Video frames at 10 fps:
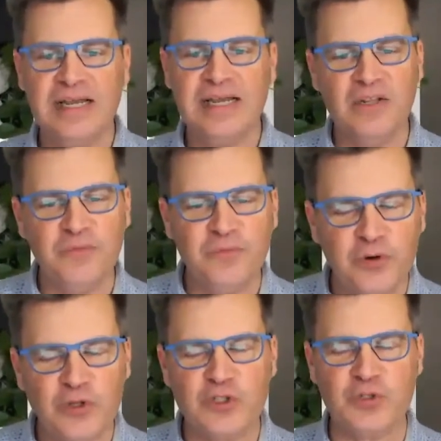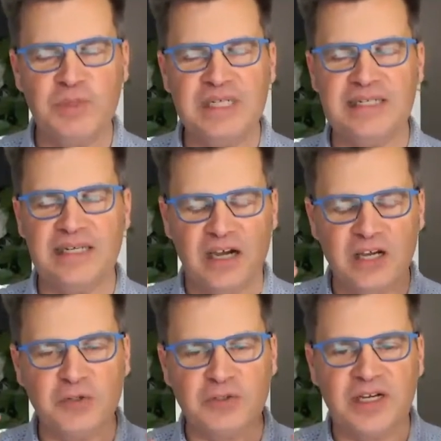In the first meeting, I
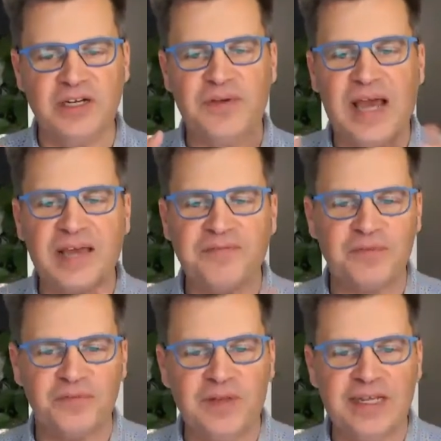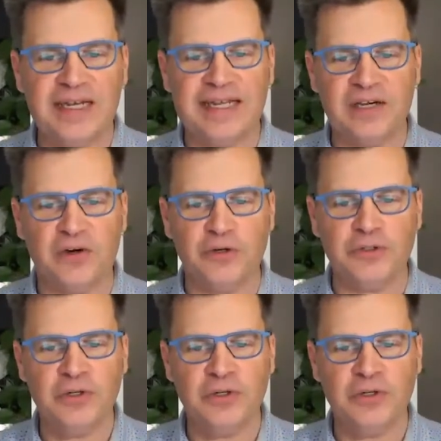could kind of have a feeling on